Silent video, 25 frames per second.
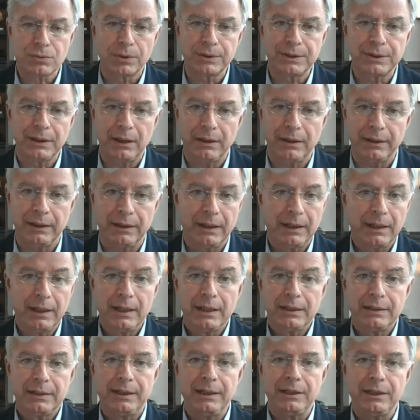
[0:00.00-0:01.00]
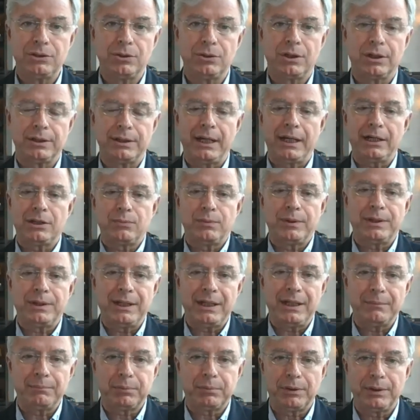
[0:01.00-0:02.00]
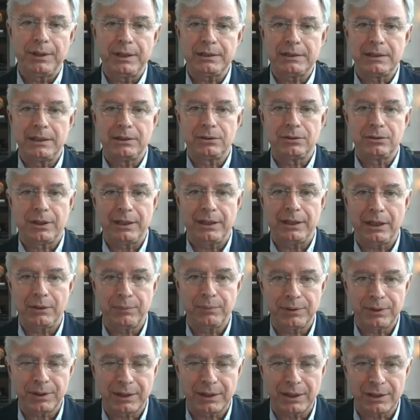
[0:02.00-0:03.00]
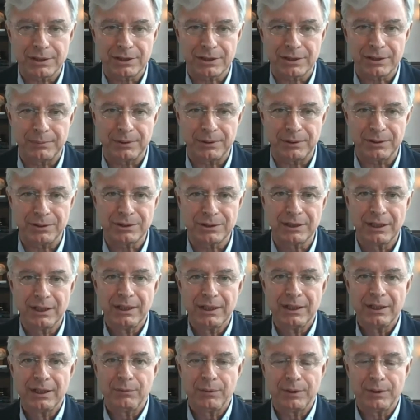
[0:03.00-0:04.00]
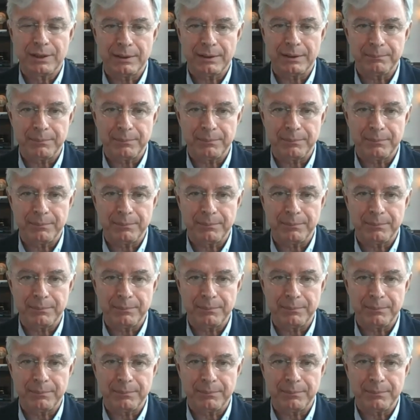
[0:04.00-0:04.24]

is extraordinary. They need to connect with the employees, they need to connect with the customers,